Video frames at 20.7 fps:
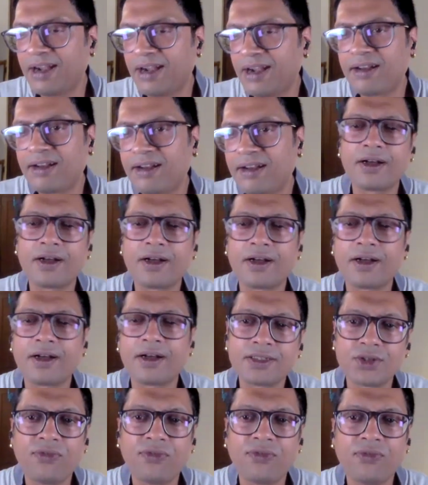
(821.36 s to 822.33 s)
And the
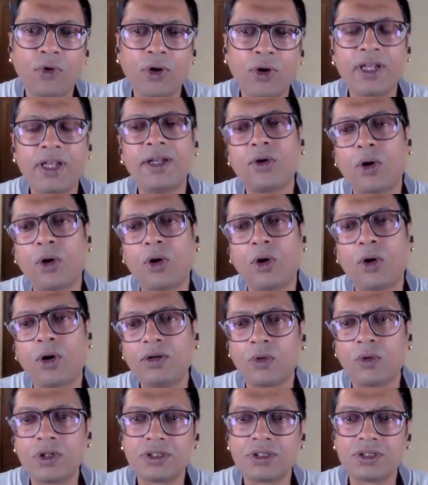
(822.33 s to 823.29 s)
crux of what he
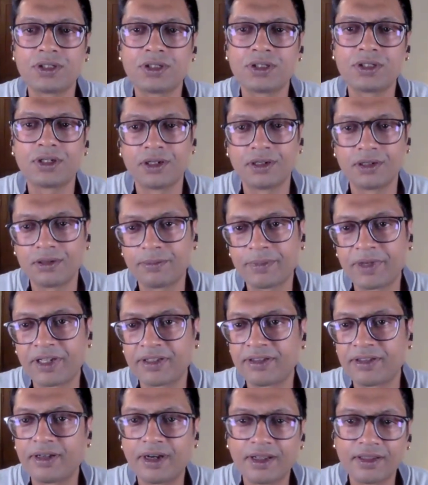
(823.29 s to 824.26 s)
taught was
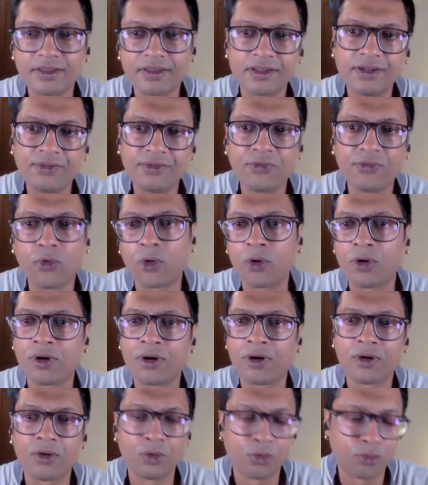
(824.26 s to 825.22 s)

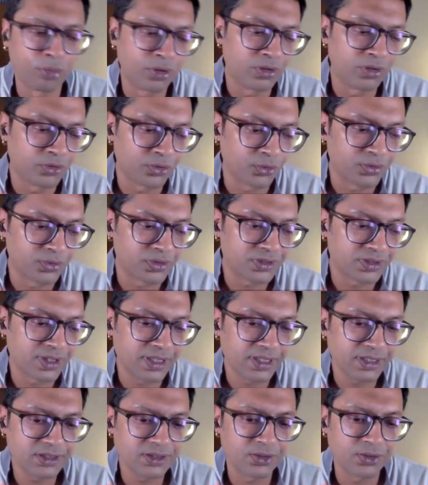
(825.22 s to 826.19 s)
noble truth,
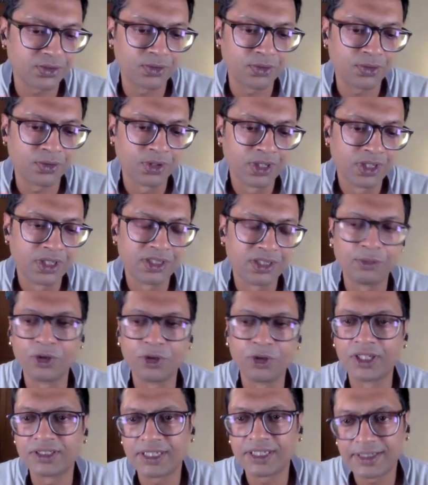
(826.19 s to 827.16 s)
right? So
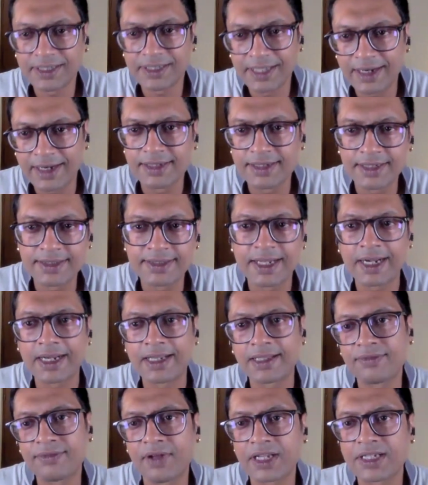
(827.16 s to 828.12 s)
the Buddha said there is
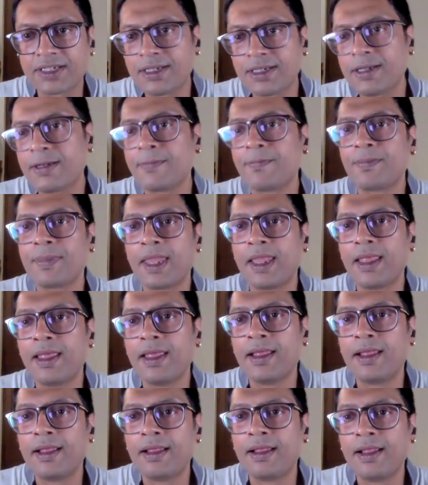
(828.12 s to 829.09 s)
dissatisfaction
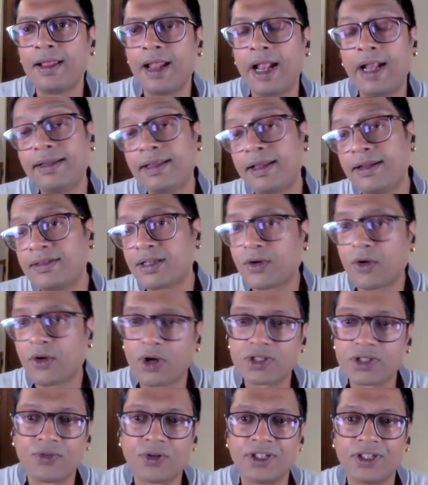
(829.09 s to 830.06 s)
and there
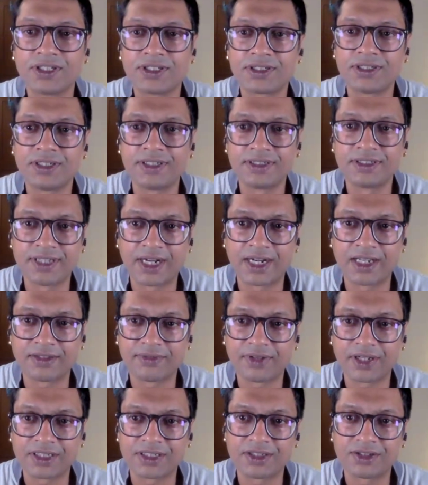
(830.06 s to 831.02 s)
is a cause for this
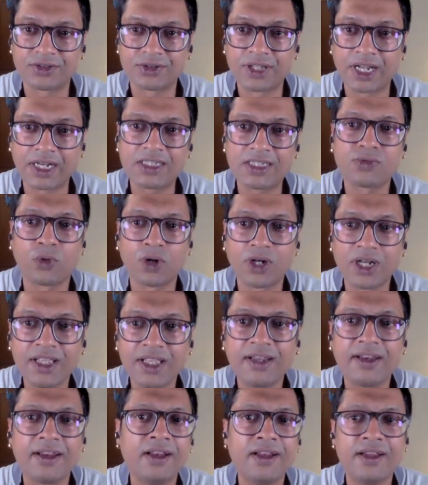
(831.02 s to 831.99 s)
dissatisfaction. So that's
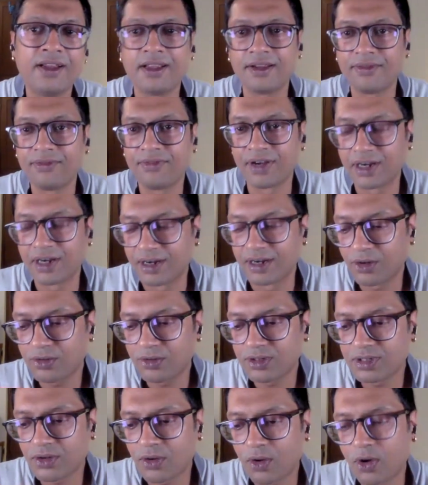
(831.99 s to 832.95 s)
what he really
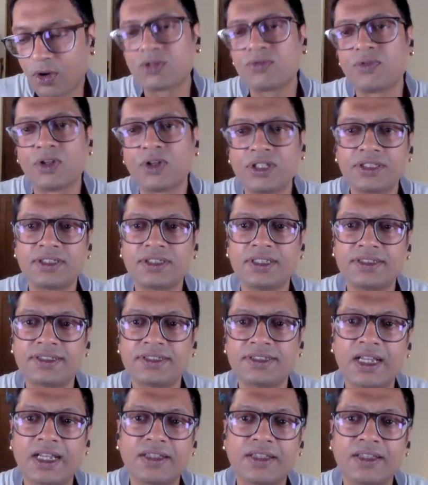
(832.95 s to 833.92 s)
figured out. The cause for
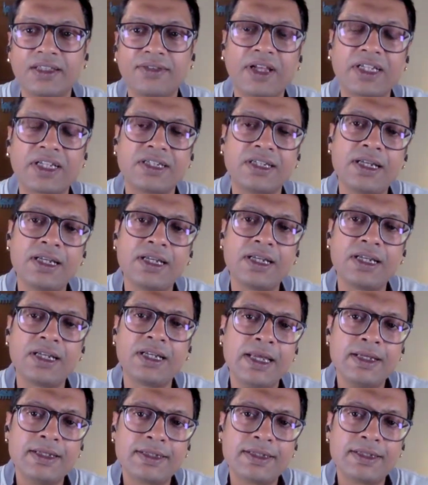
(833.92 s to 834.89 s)
this dissatisfaction
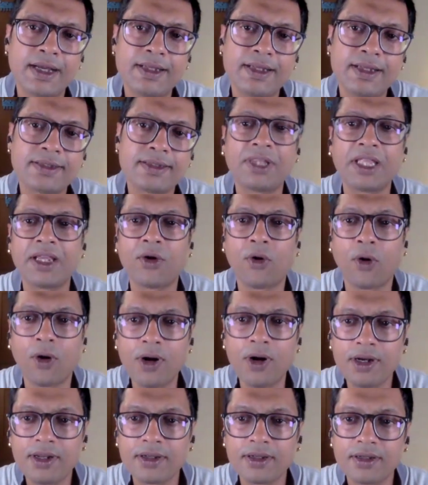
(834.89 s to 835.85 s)
said is
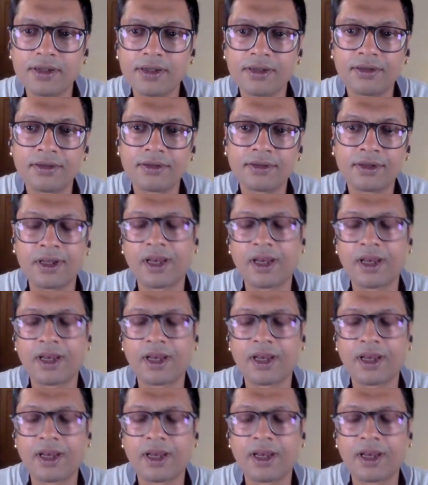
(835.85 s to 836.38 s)
something called